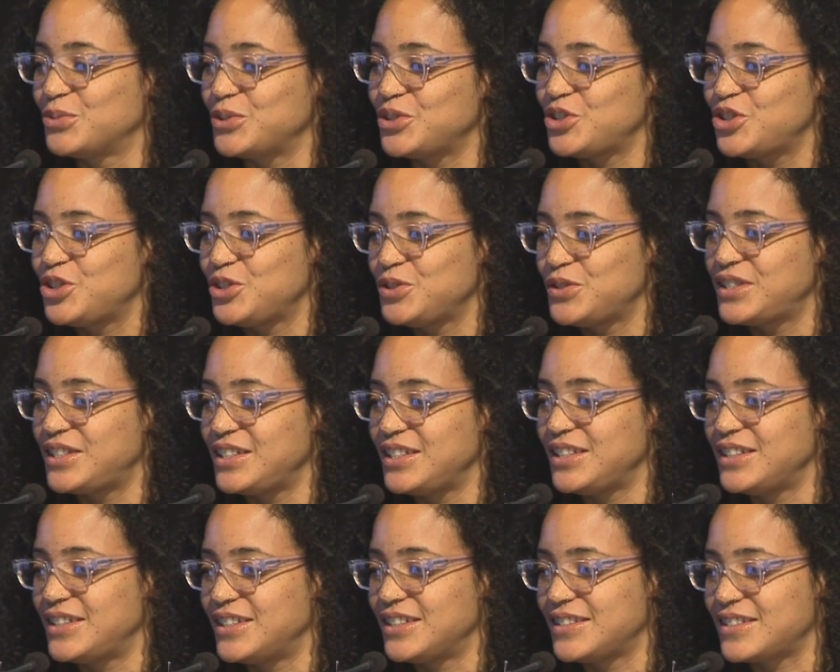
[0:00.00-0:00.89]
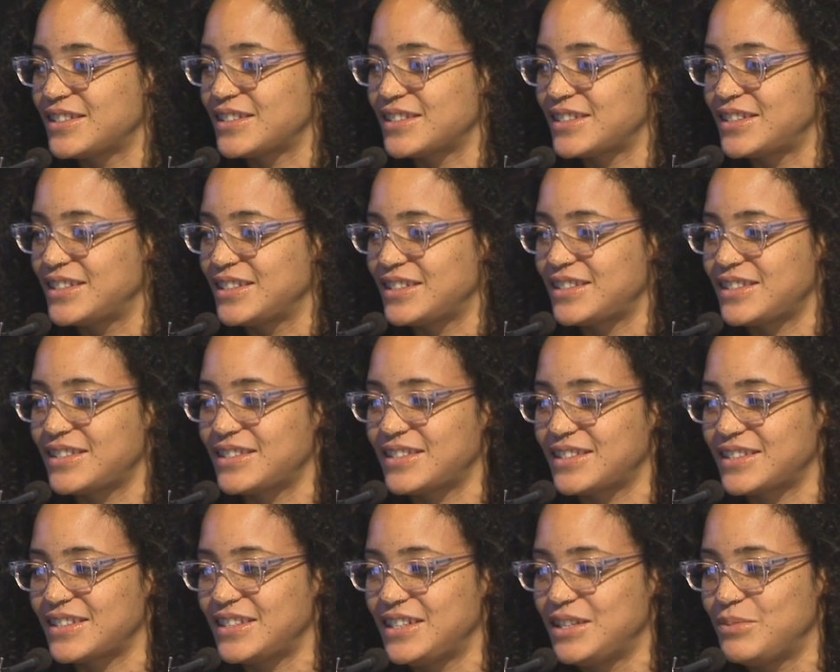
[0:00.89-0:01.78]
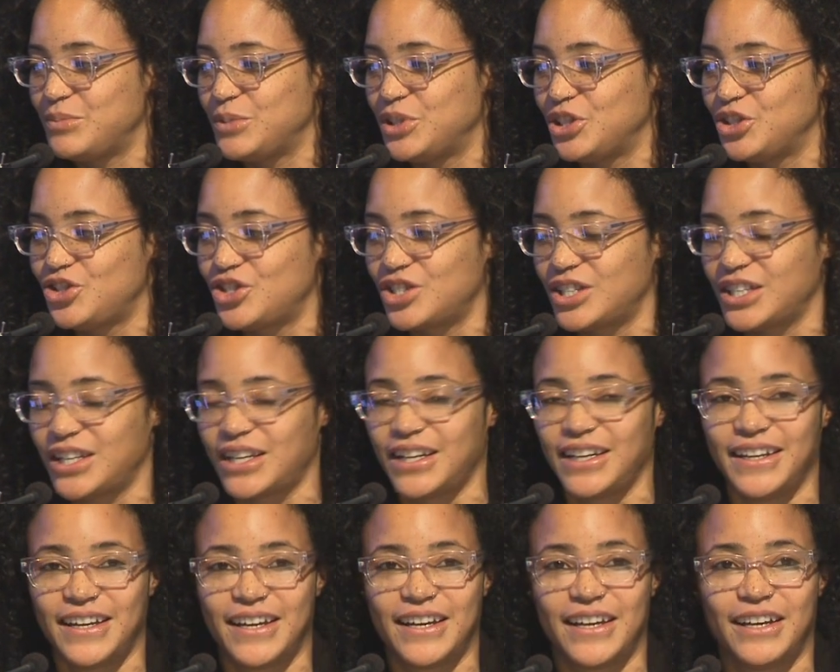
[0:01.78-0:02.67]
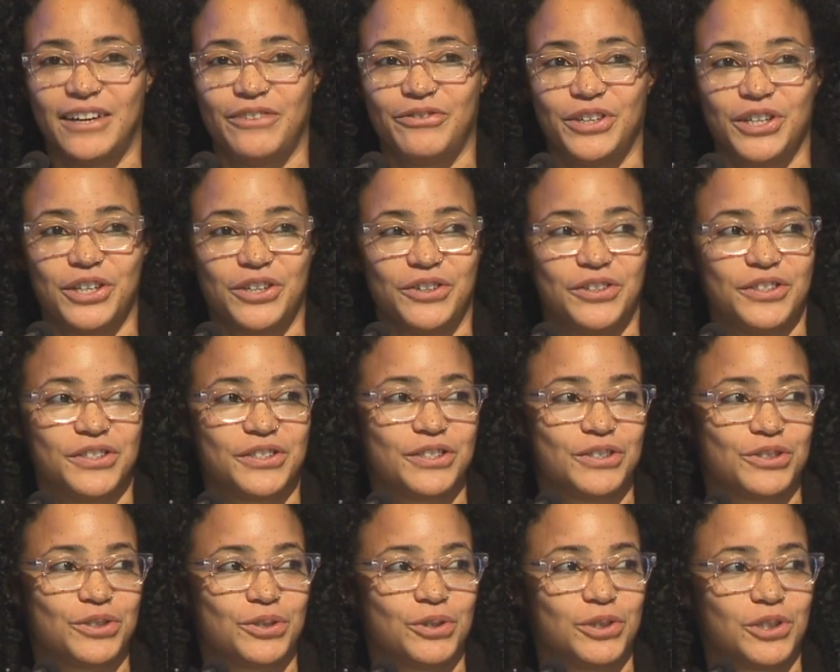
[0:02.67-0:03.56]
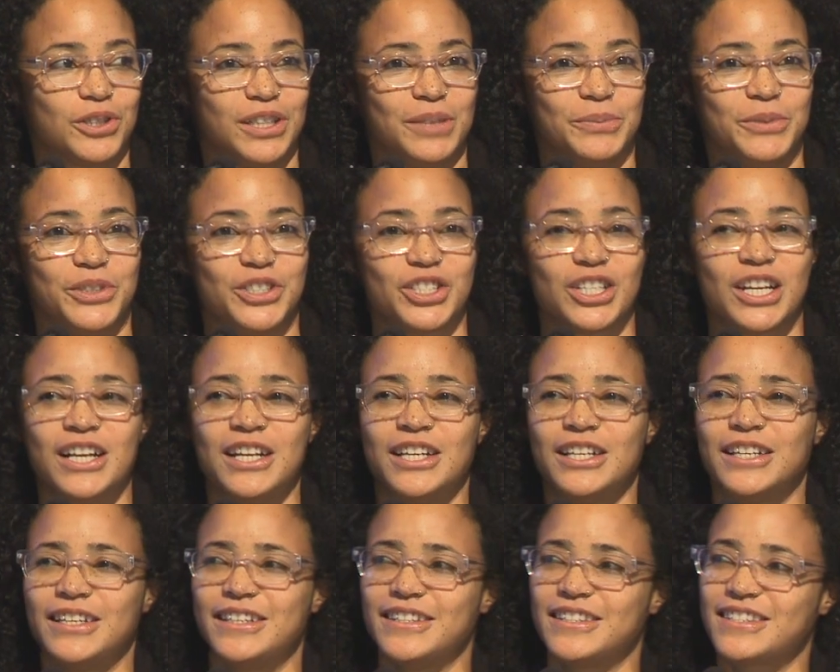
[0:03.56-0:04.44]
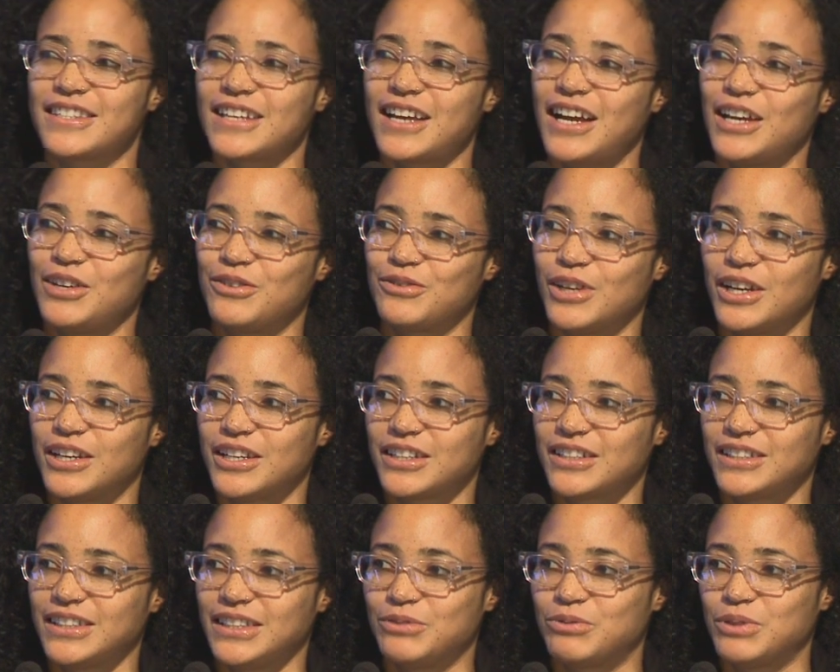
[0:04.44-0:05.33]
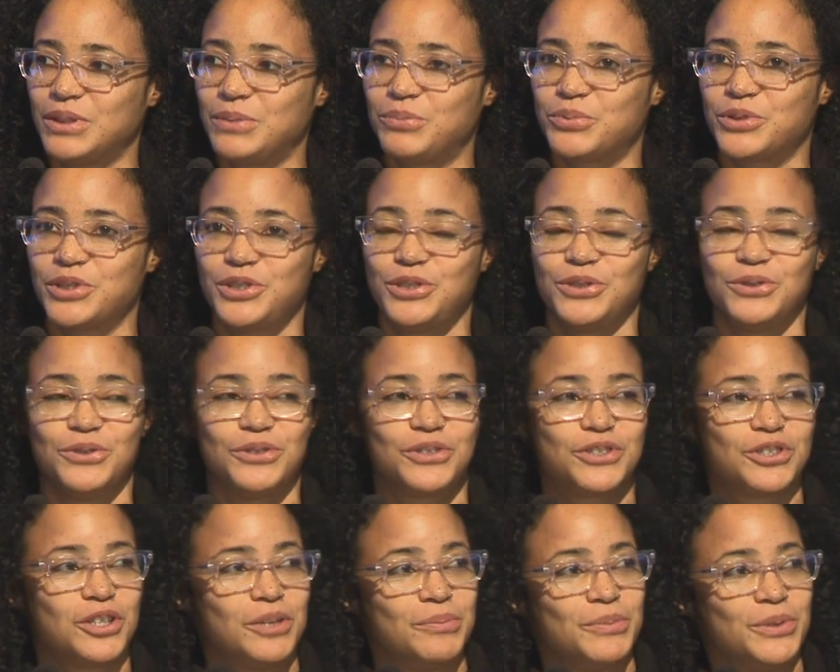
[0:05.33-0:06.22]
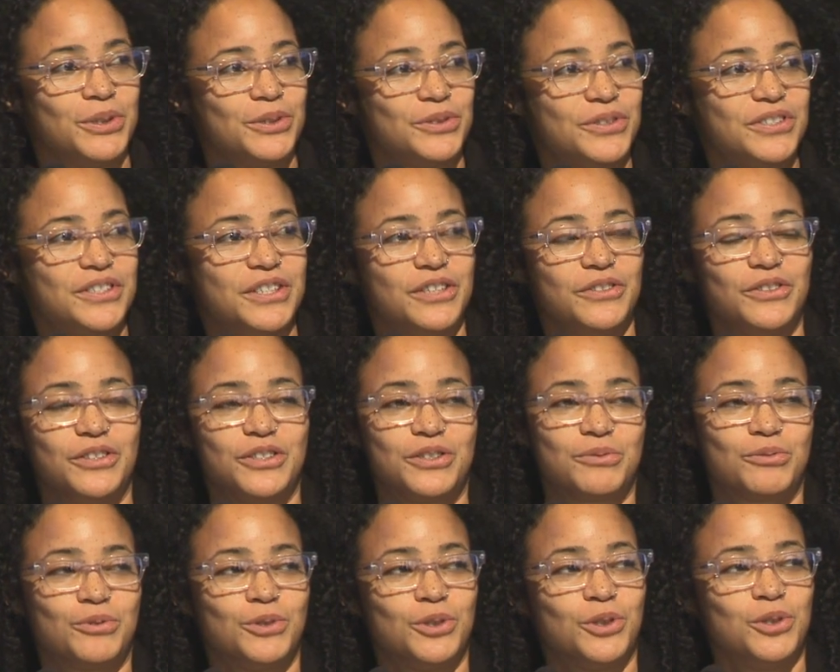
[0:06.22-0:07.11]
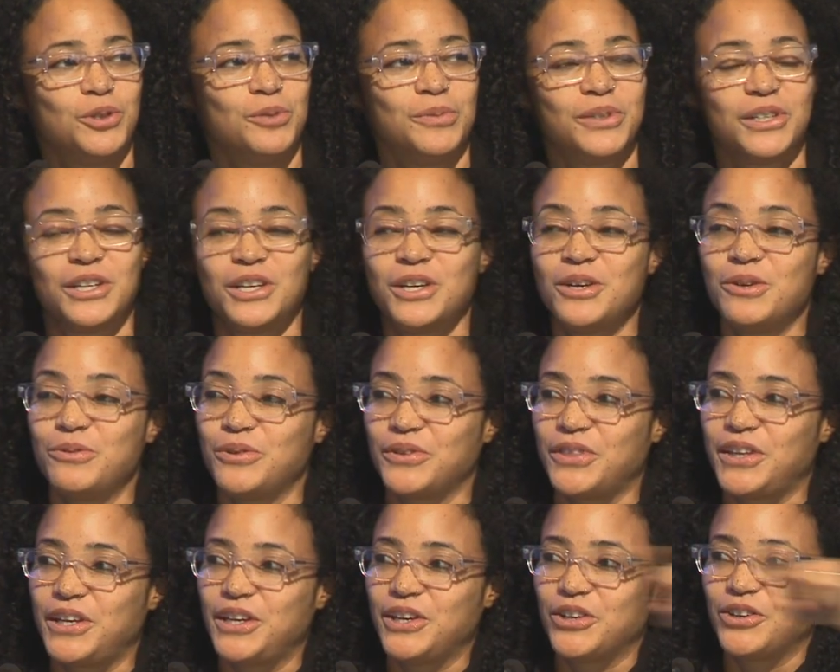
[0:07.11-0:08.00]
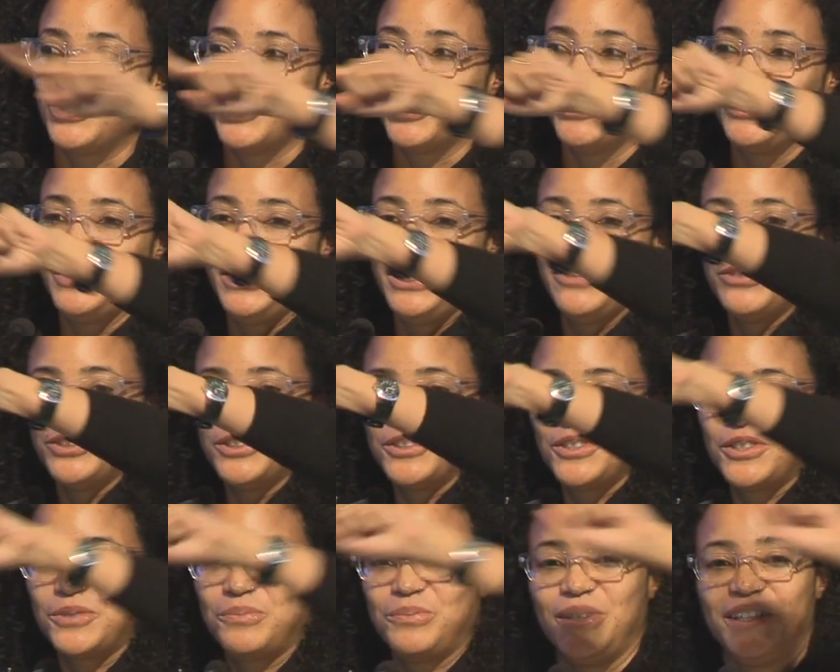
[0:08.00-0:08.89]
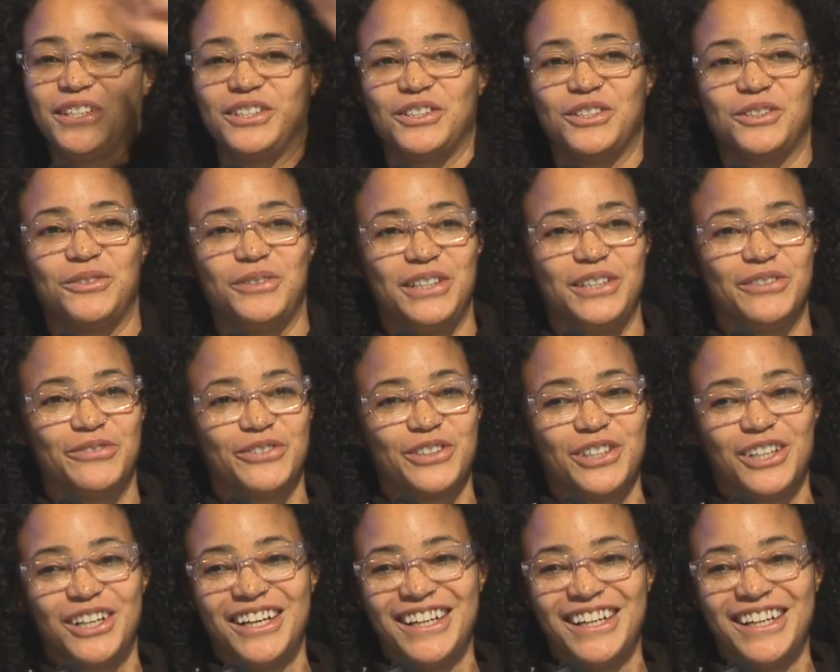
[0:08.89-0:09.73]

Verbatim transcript: What you see this this image that I have here, this historical image, is ironically reproduced almost in this room with "Hear no evil, speak no evil,"